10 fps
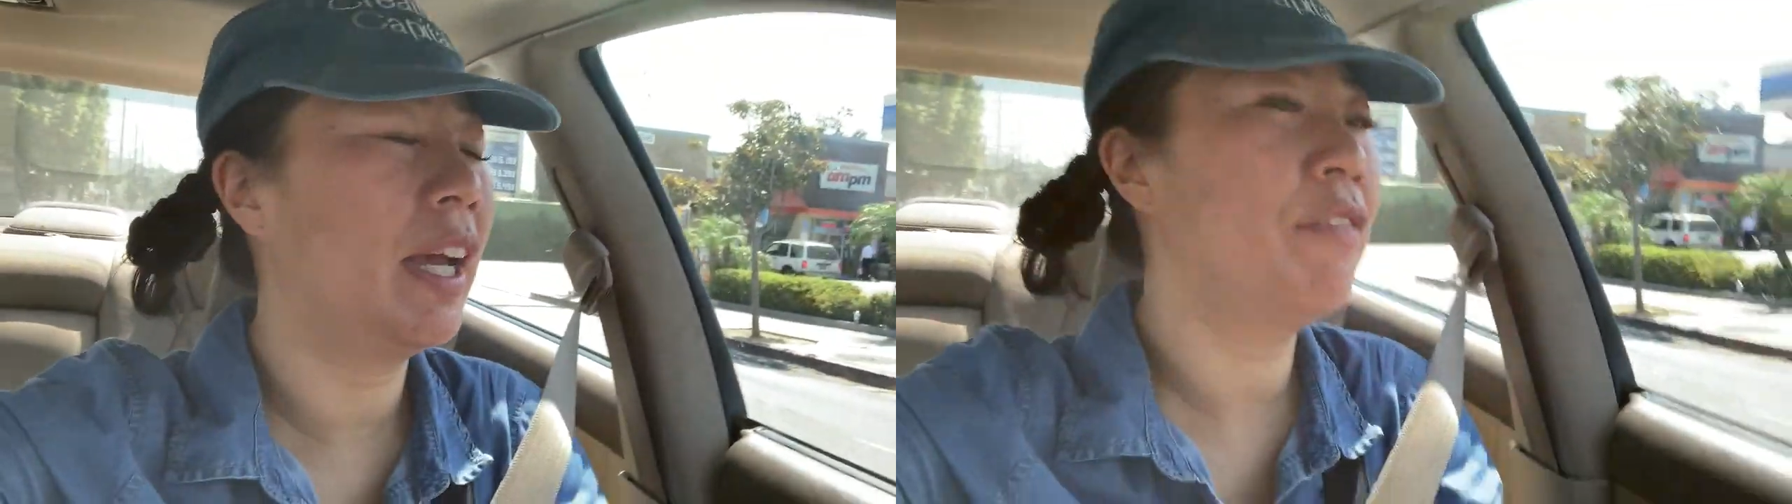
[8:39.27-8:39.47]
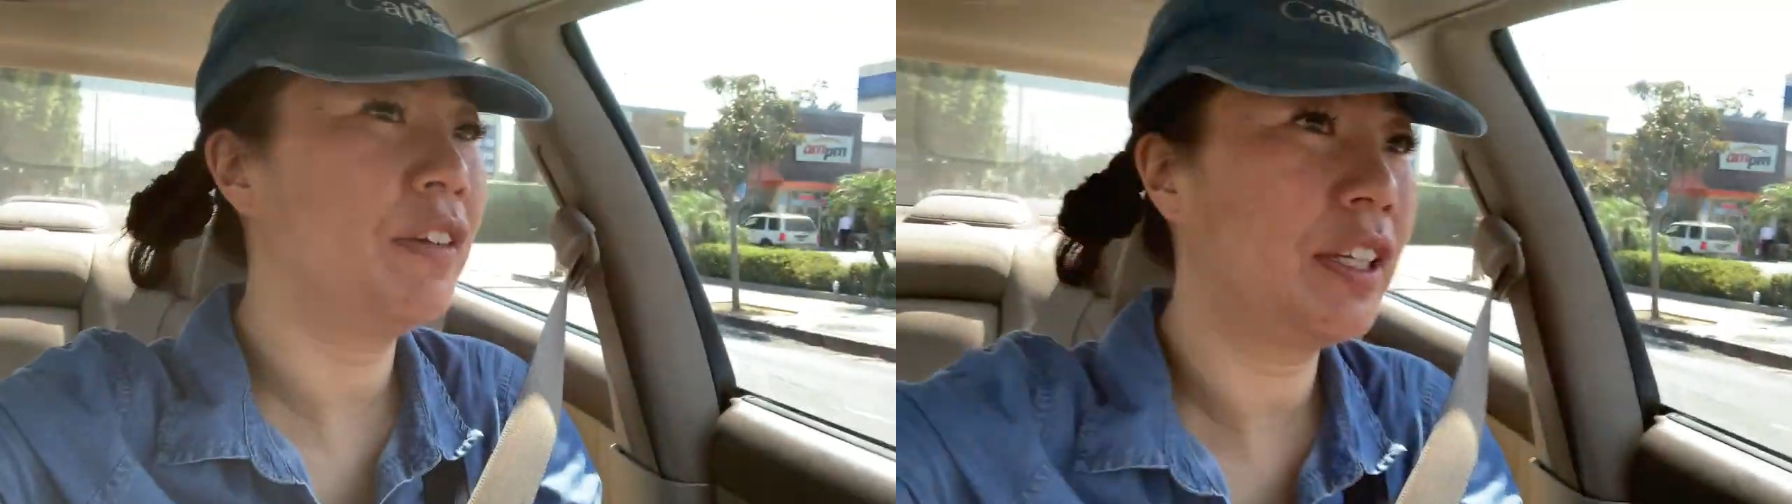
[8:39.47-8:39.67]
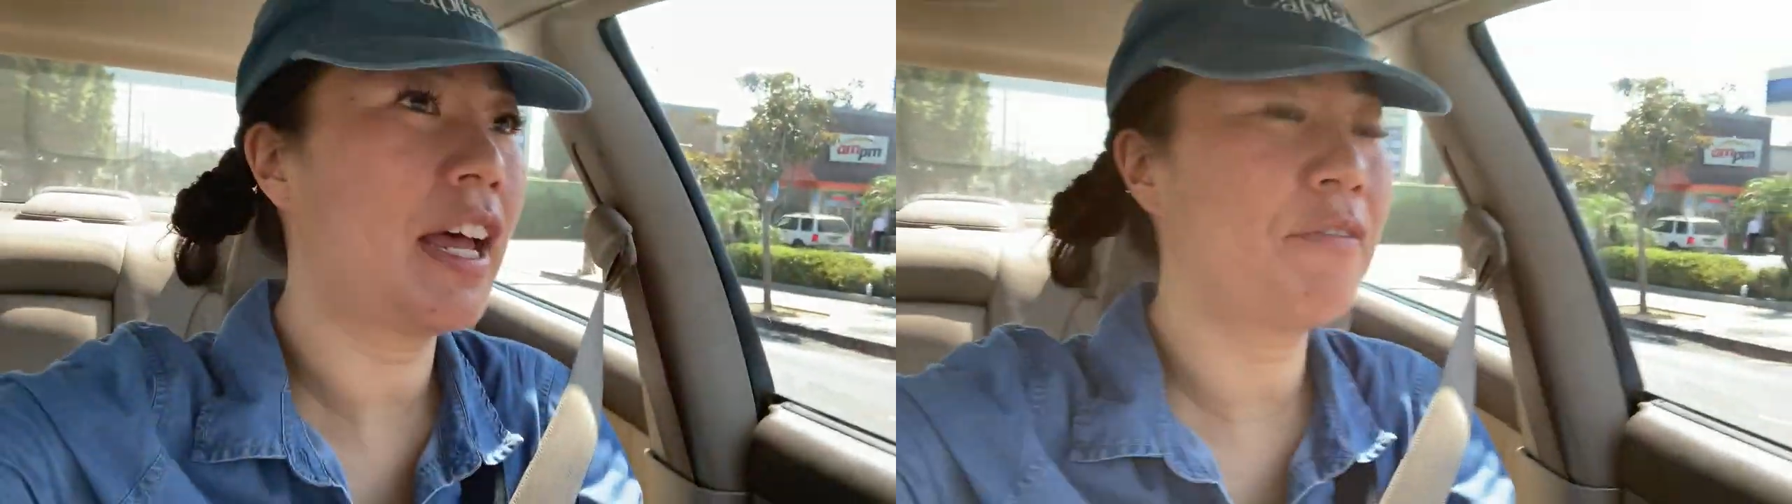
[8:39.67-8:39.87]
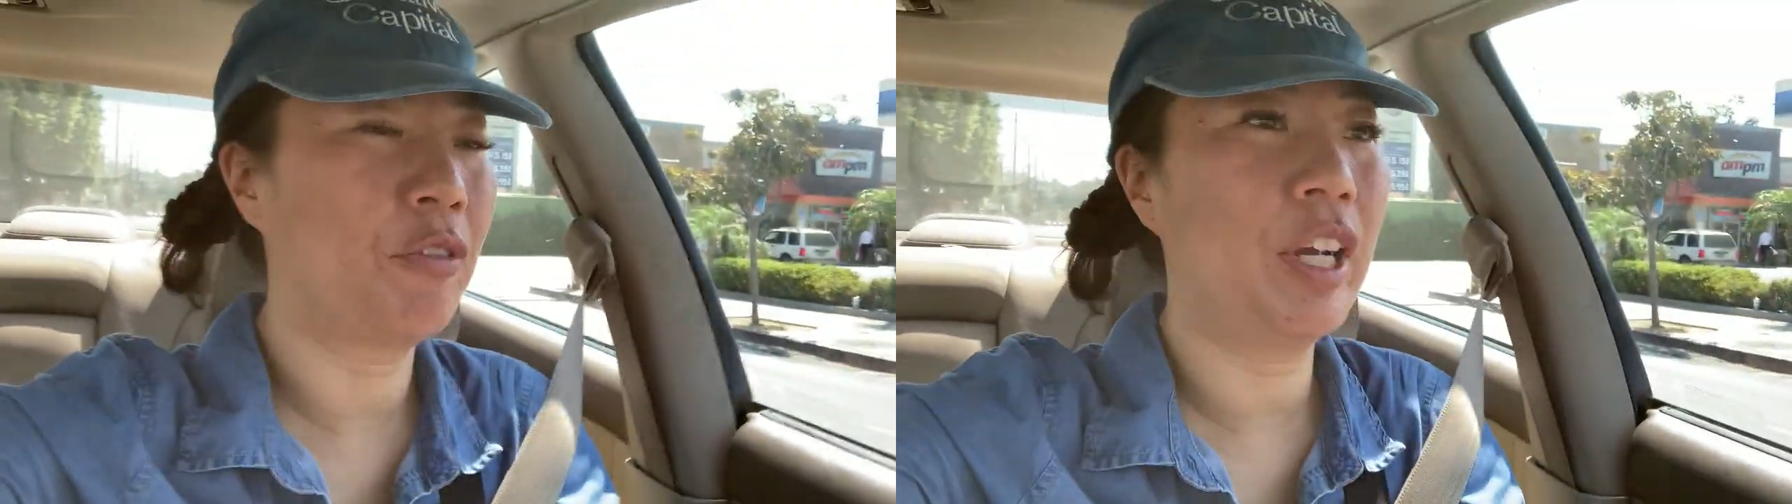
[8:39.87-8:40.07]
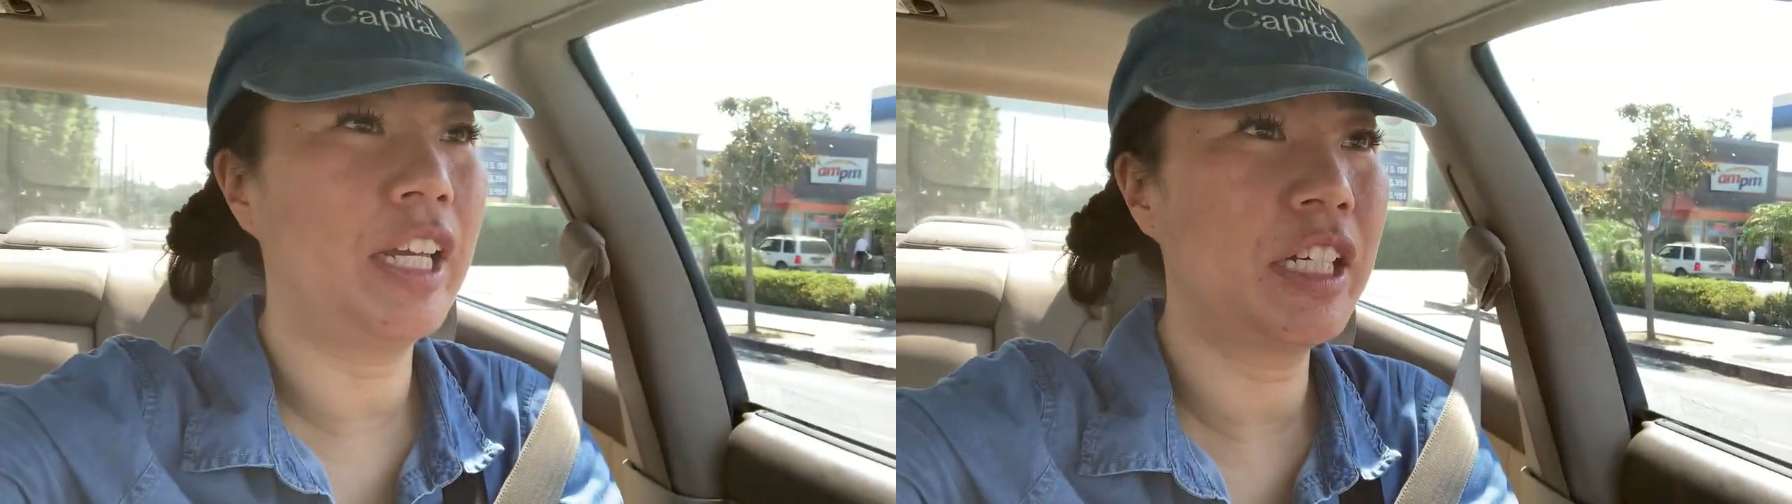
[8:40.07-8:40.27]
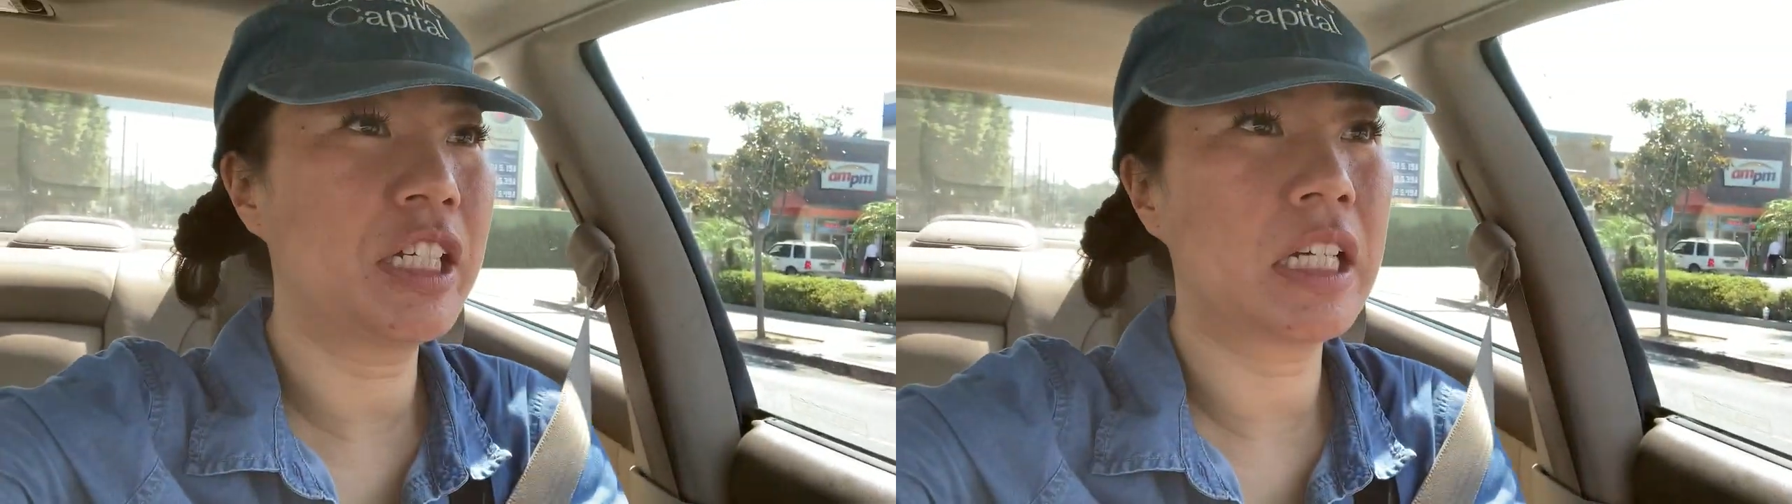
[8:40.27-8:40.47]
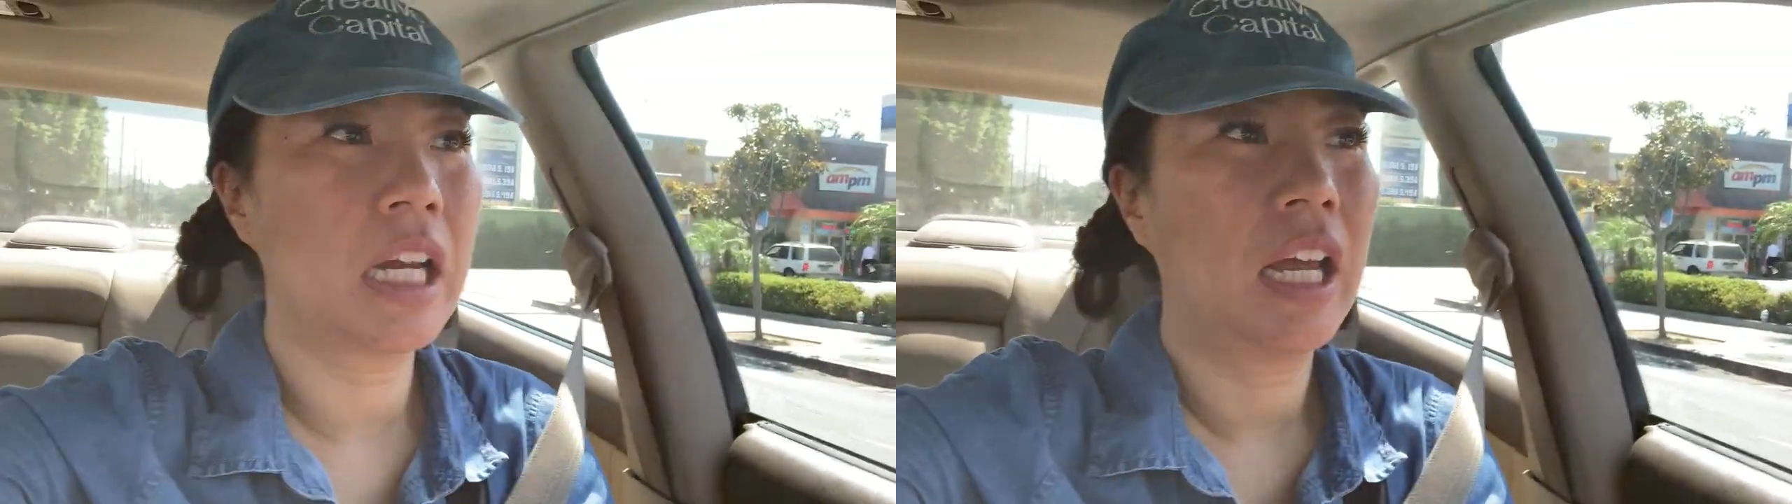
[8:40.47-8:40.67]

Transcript: I filled that fridge.